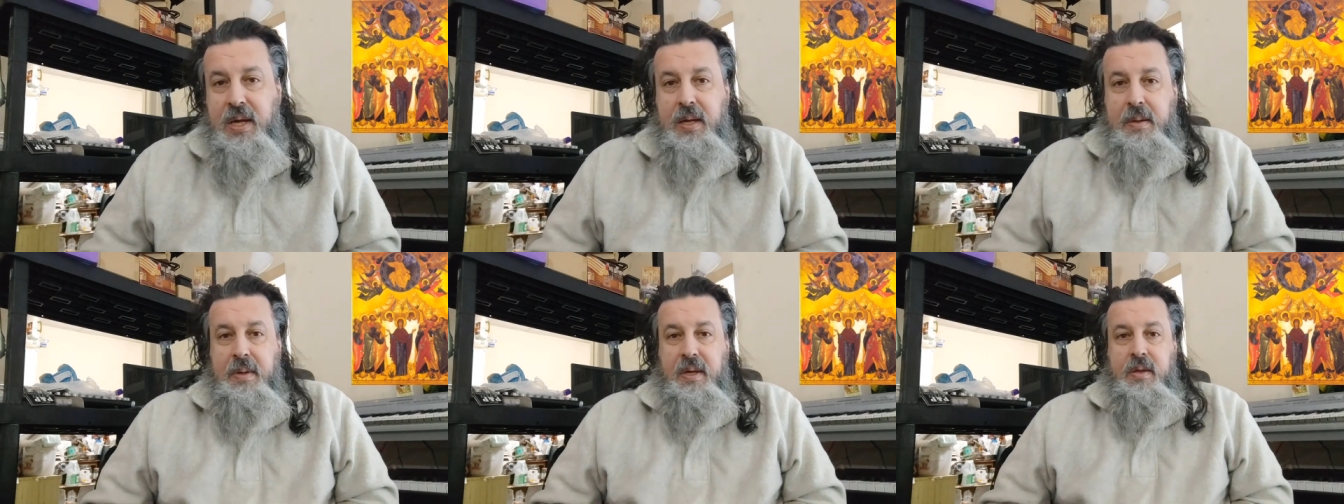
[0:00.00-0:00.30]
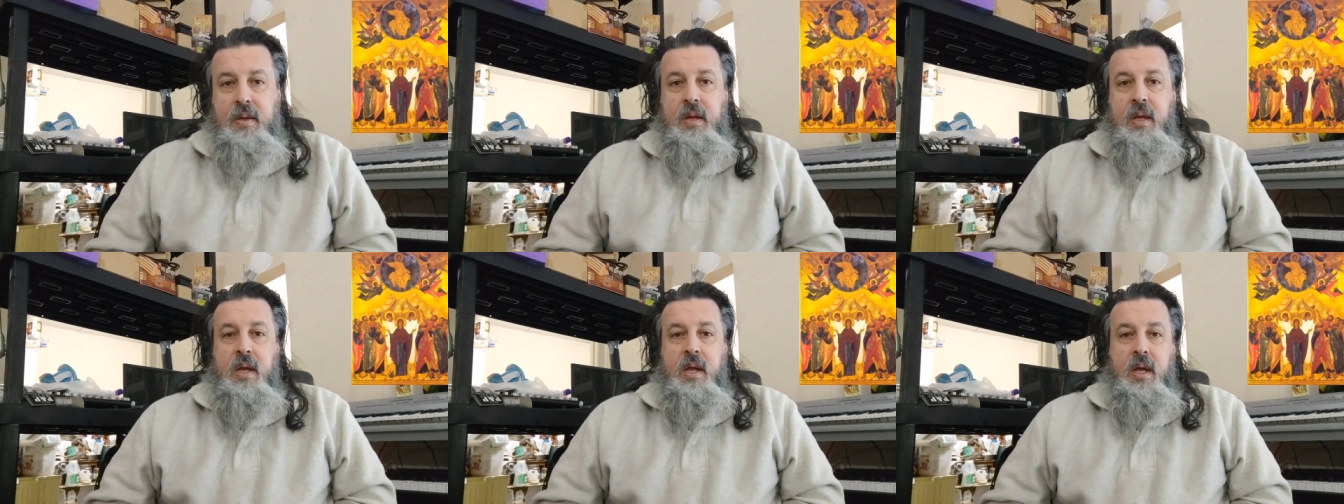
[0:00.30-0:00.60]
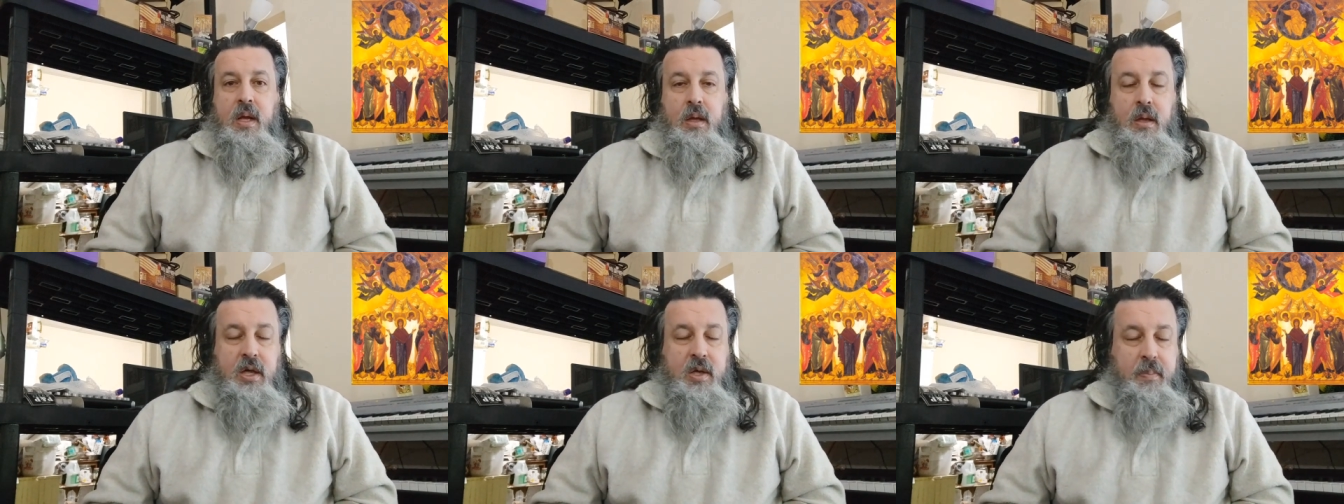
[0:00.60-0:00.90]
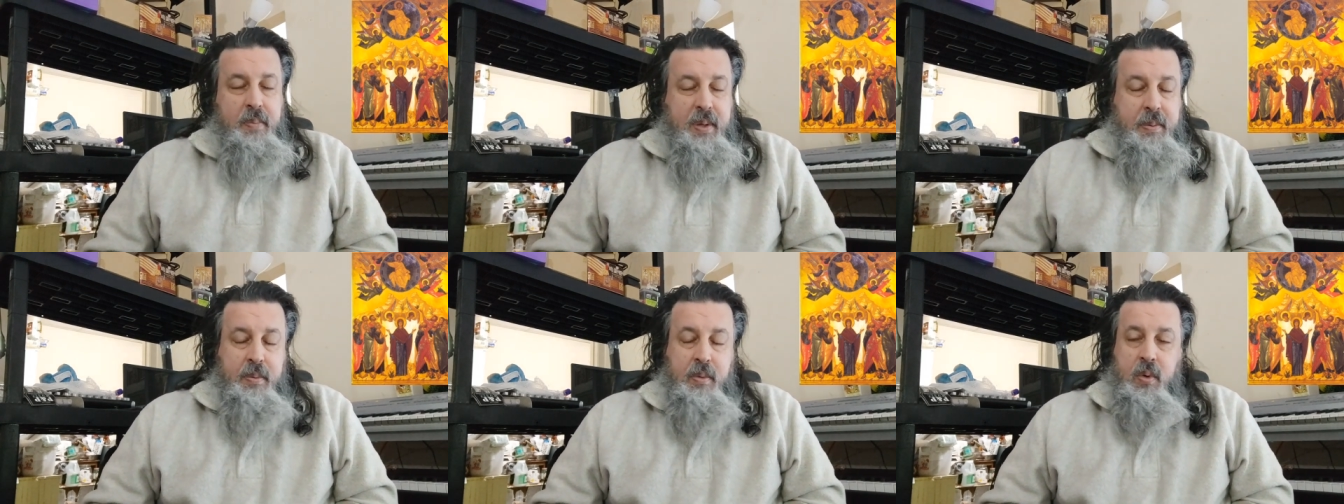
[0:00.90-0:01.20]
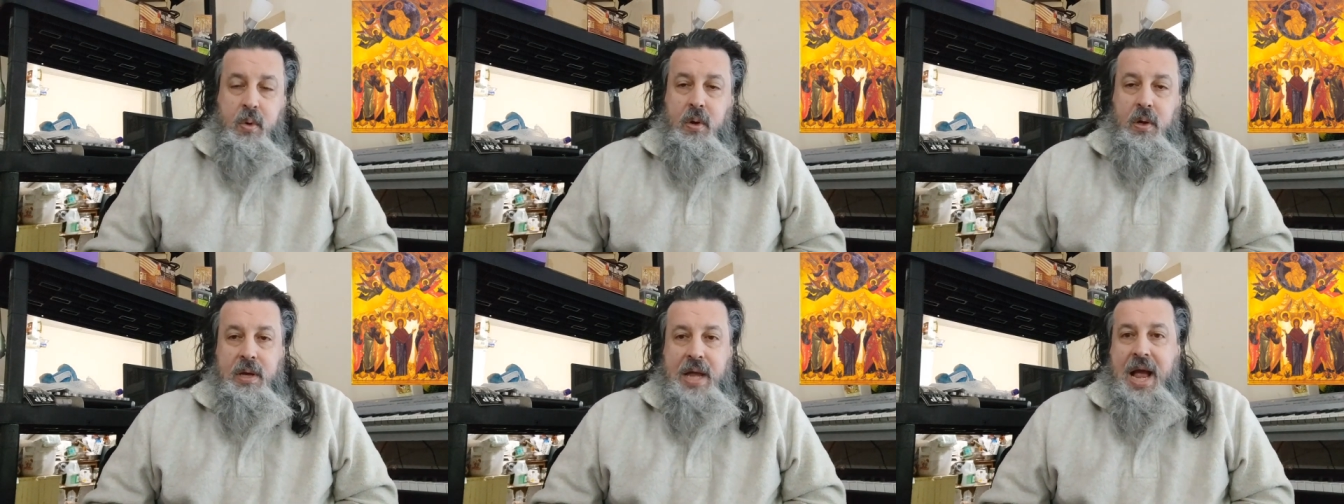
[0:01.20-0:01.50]
But look at
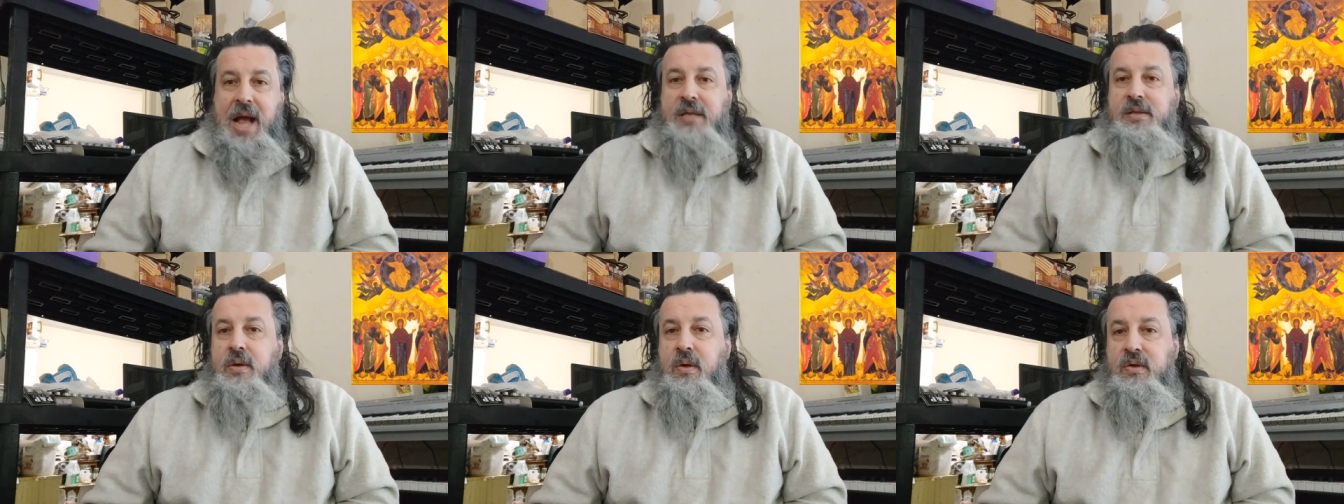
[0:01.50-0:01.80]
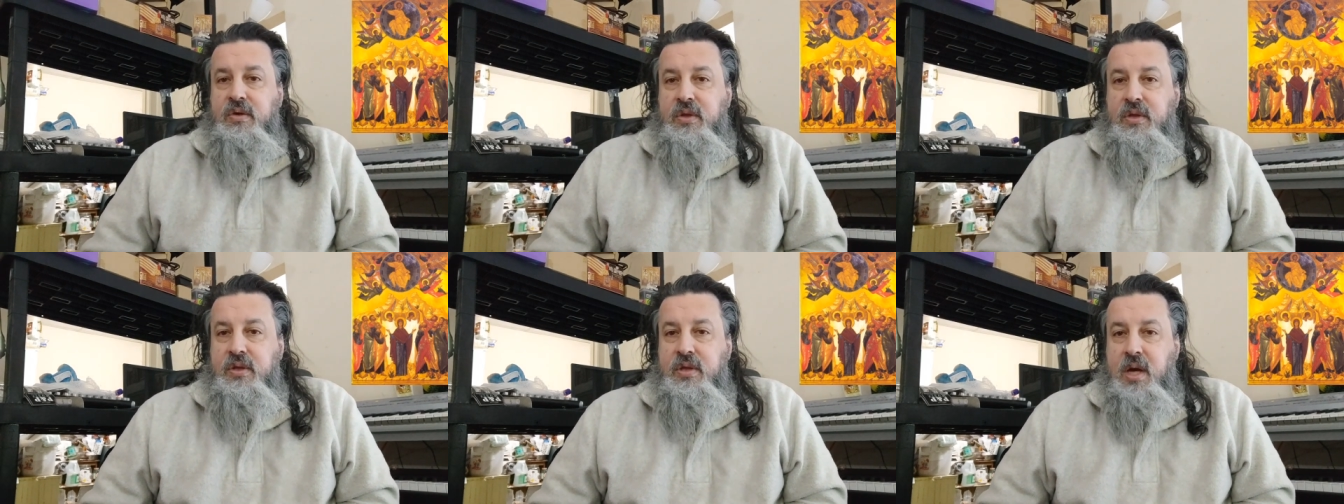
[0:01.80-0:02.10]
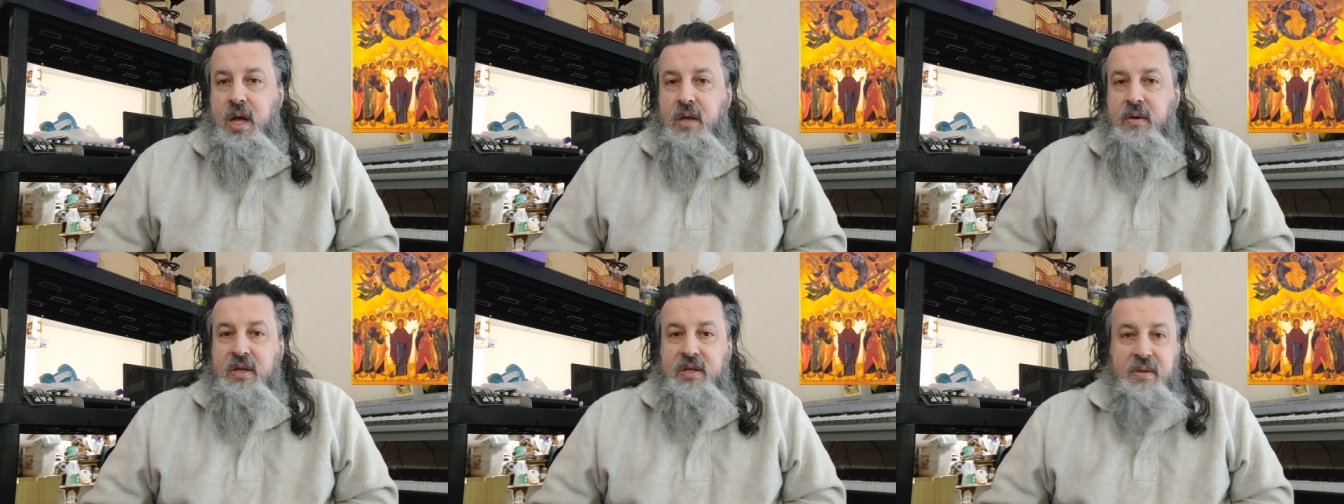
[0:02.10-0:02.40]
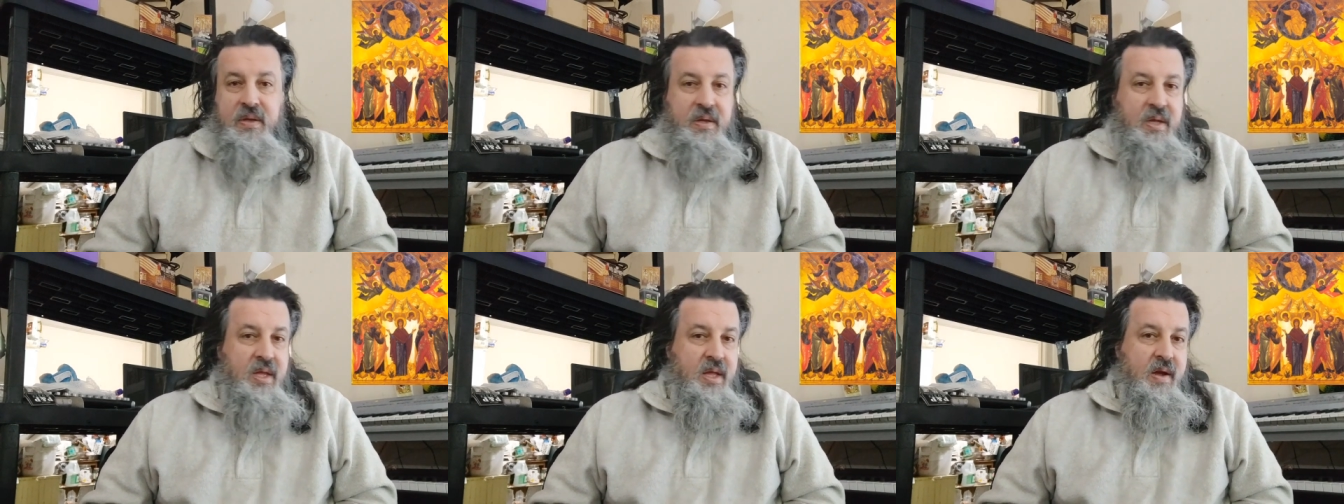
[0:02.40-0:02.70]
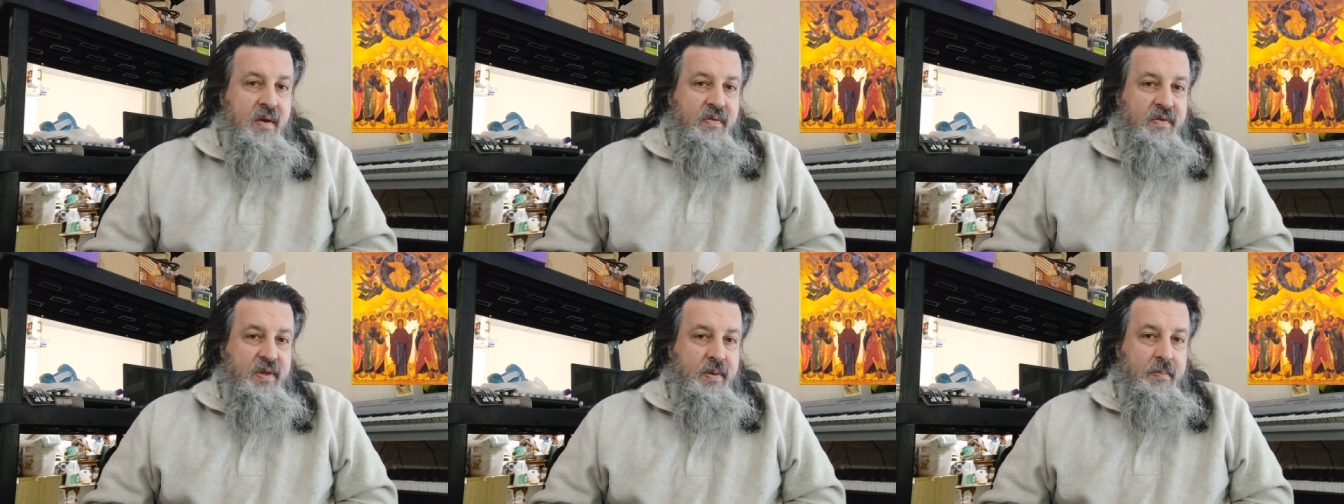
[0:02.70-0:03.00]
people who are lactose intolerant, and
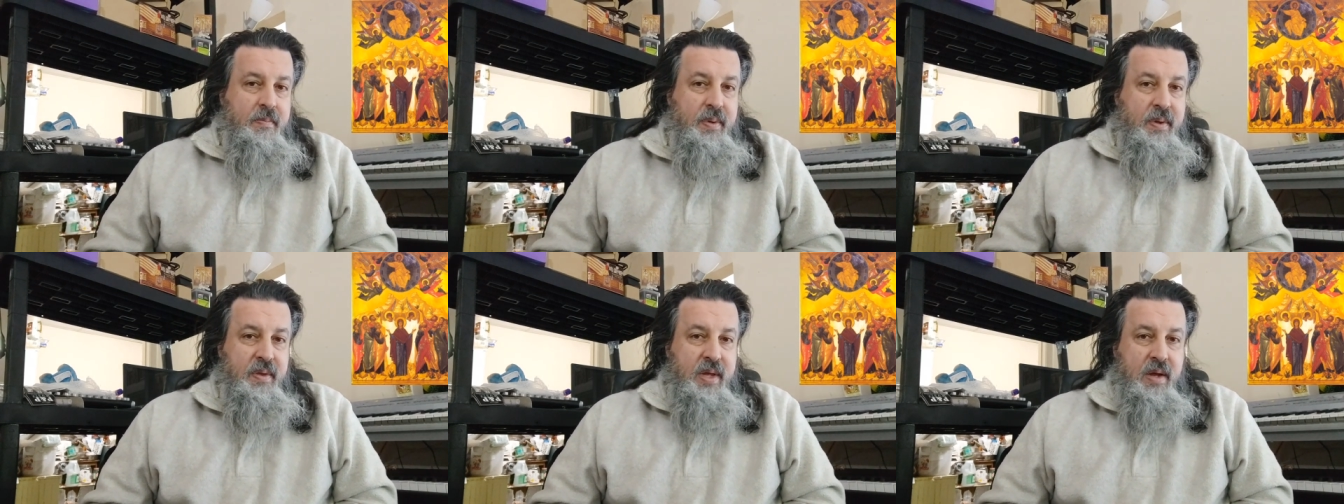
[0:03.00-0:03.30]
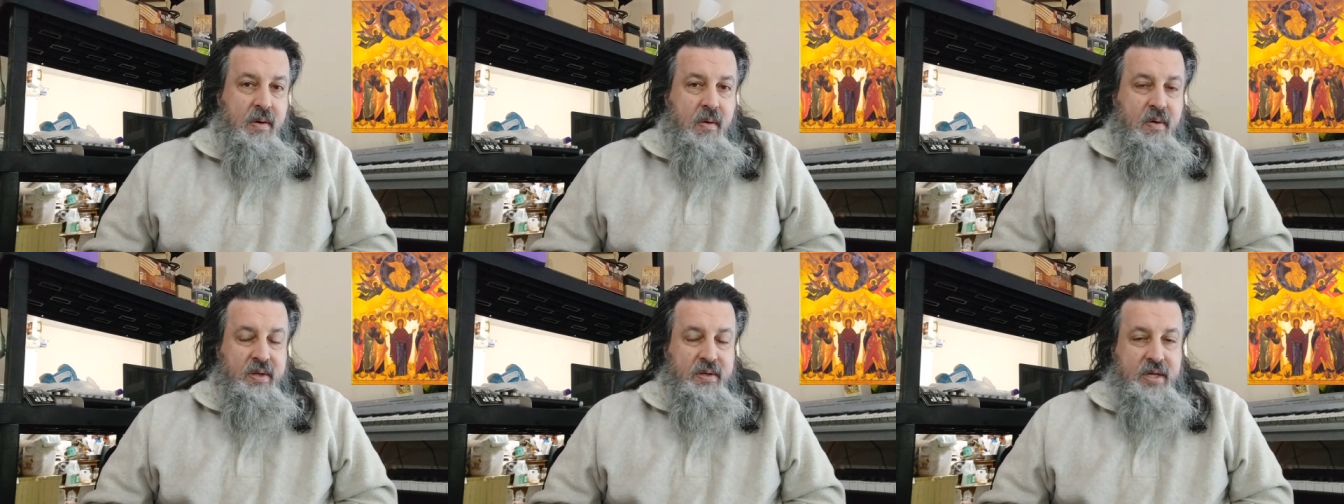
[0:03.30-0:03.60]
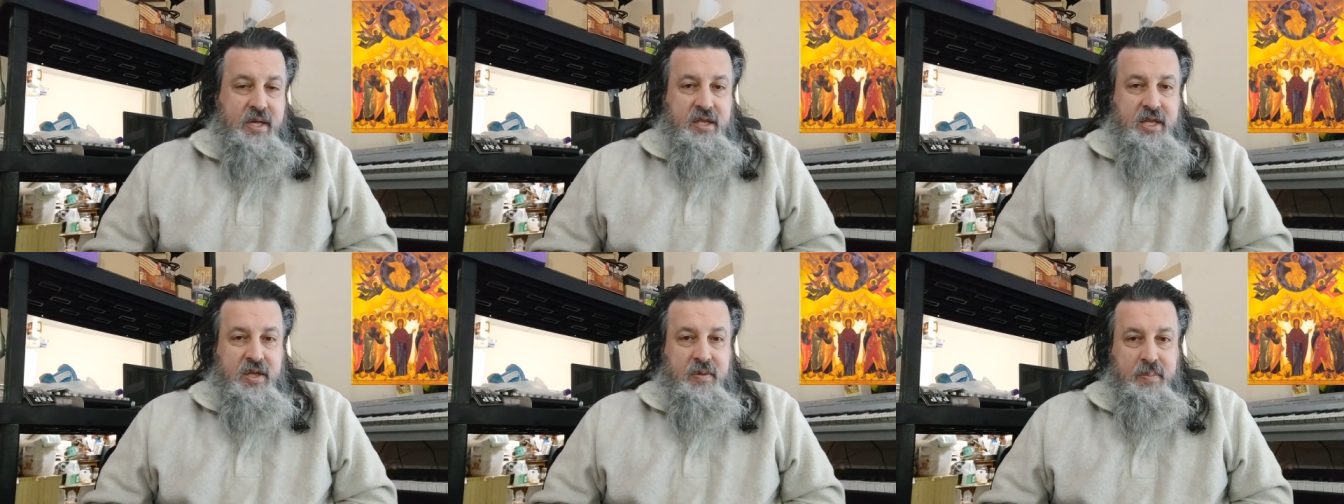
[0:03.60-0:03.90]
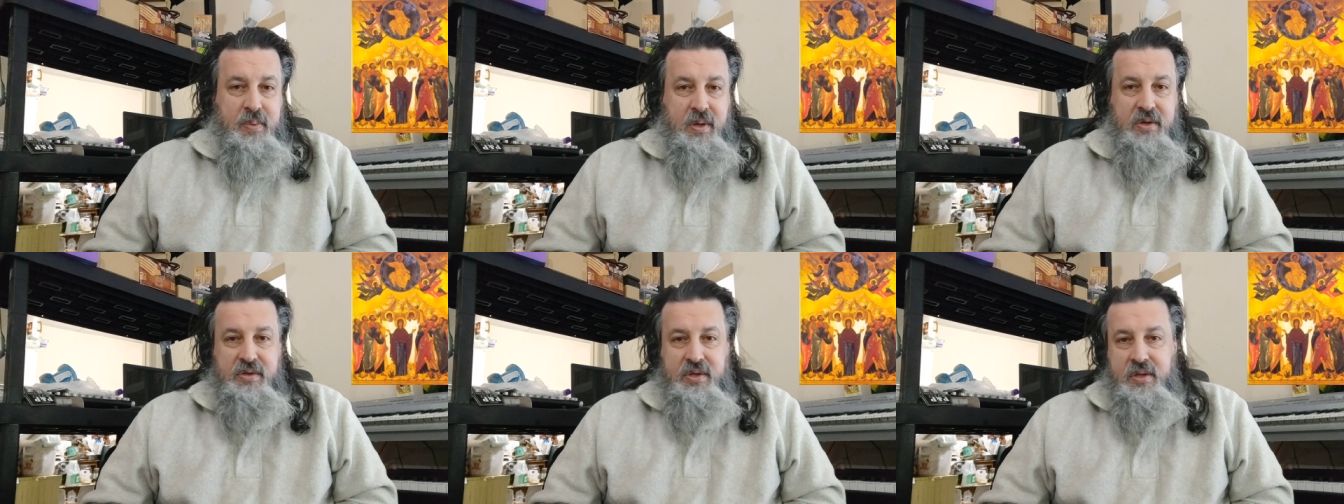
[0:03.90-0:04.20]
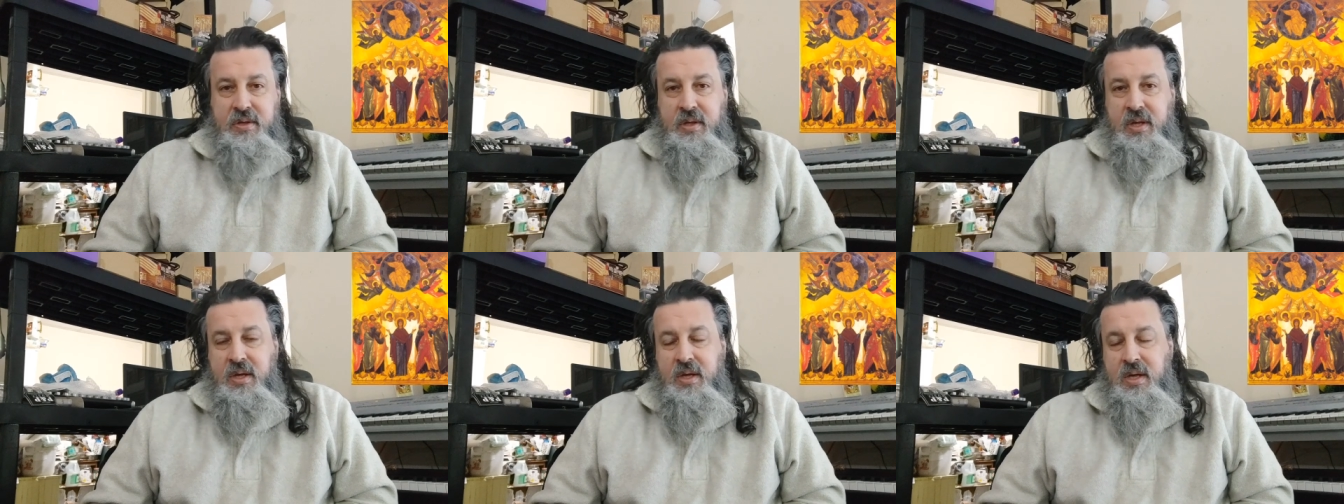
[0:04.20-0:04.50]
they have some. They always take these pills,
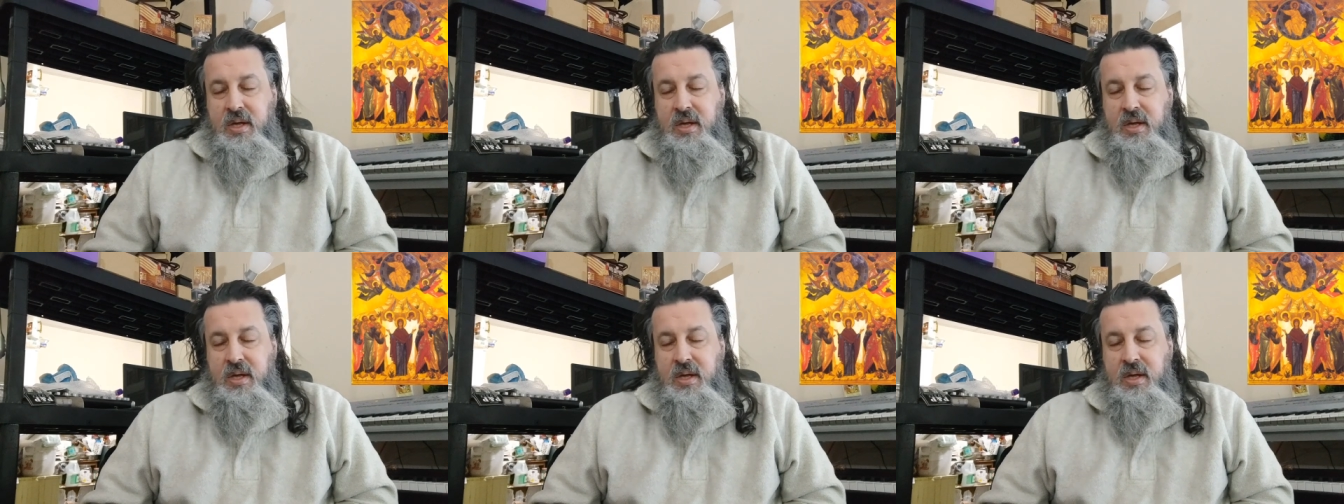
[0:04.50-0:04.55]
and